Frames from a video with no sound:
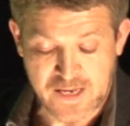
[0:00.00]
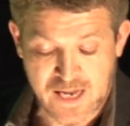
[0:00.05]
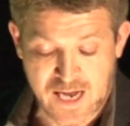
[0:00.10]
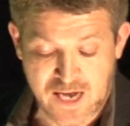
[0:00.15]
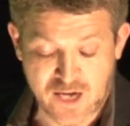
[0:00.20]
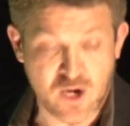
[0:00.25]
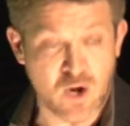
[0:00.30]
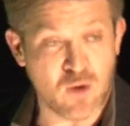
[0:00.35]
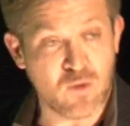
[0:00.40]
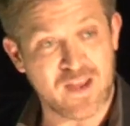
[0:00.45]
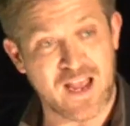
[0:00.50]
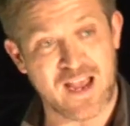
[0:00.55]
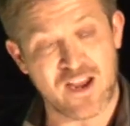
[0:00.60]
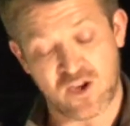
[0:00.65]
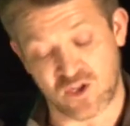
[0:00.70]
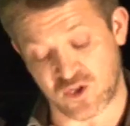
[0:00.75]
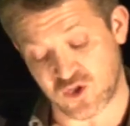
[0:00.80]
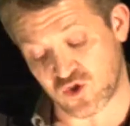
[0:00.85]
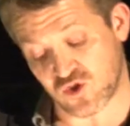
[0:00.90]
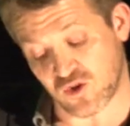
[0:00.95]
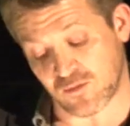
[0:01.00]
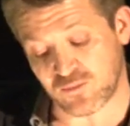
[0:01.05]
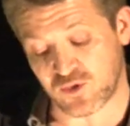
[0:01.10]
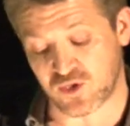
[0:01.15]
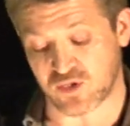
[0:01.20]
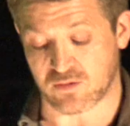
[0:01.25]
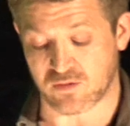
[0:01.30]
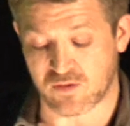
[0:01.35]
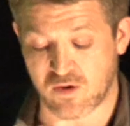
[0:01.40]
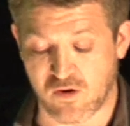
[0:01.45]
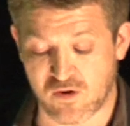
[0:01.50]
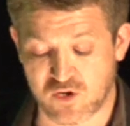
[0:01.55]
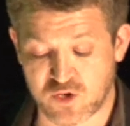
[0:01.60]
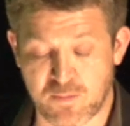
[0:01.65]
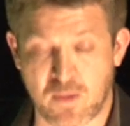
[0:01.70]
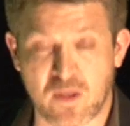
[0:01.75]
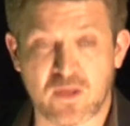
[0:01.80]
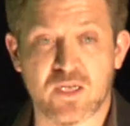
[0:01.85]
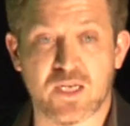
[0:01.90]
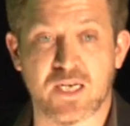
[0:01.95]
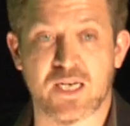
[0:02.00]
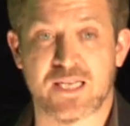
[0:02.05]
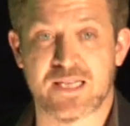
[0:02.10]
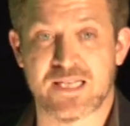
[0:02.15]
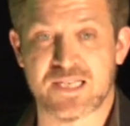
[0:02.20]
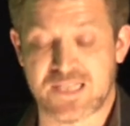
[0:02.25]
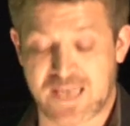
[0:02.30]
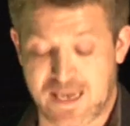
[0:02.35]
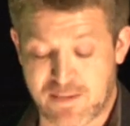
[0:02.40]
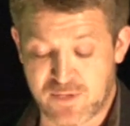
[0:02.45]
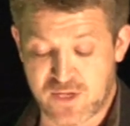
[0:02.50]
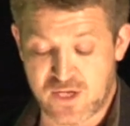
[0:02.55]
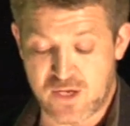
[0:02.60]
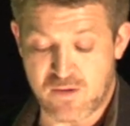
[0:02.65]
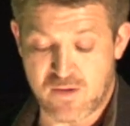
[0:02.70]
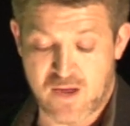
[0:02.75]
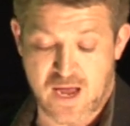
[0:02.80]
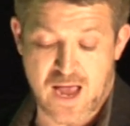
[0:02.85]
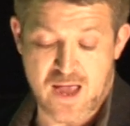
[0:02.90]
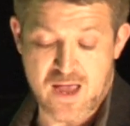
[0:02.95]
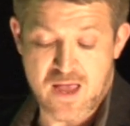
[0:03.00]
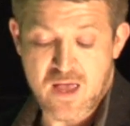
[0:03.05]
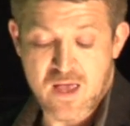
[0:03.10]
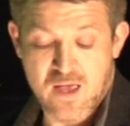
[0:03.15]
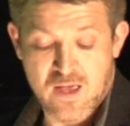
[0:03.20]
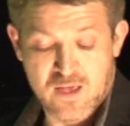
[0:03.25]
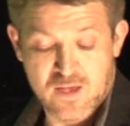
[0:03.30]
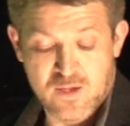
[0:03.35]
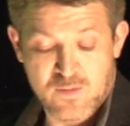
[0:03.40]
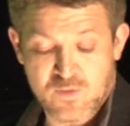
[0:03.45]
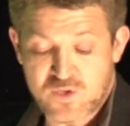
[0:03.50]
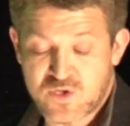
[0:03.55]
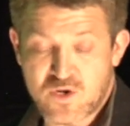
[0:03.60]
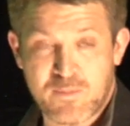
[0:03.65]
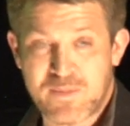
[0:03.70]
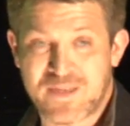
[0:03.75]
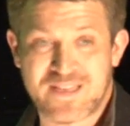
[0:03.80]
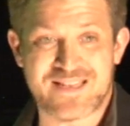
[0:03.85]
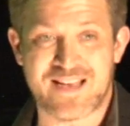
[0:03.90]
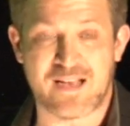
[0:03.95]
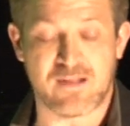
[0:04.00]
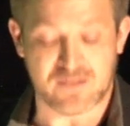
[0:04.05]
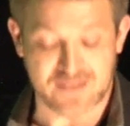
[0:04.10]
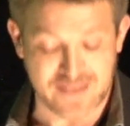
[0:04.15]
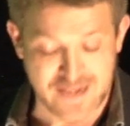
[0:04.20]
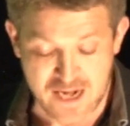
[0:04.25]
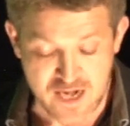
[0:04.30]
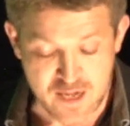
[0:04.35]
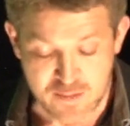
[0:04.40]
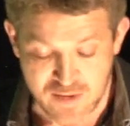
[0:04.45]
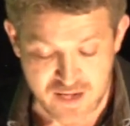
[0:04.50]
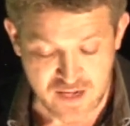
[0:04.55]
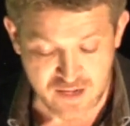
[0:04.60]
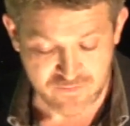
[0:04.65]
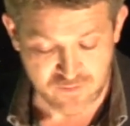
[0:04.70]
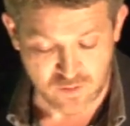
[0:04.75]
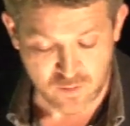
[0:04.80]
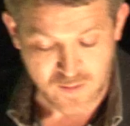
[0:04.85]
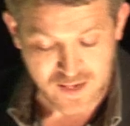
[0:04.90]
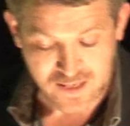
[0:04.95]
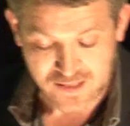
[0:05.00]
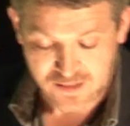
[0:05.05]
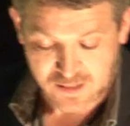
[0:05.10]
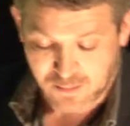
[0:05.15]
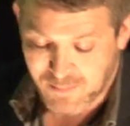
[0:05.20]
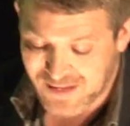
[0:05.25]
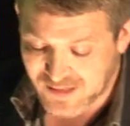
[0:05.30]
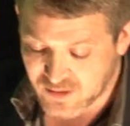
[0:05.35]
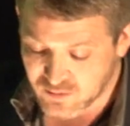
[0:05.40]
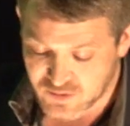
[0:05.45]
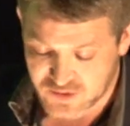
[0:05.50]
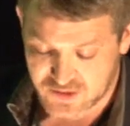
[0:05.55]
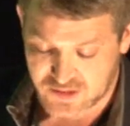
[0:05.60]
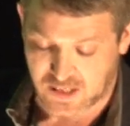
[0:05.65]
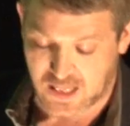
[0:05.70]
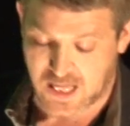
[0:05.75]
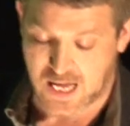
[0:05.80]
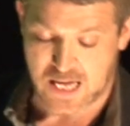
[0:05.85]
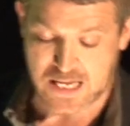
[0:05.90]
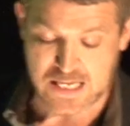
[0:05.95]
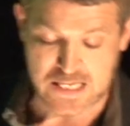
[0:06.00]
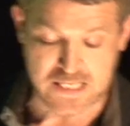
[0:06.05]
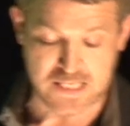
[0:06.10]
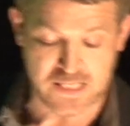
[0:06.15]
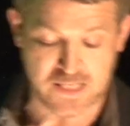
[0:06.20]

And cocaine consumption, correspondingly at this time in the UK, was not being tackled in any meaningful way. Demand was still high.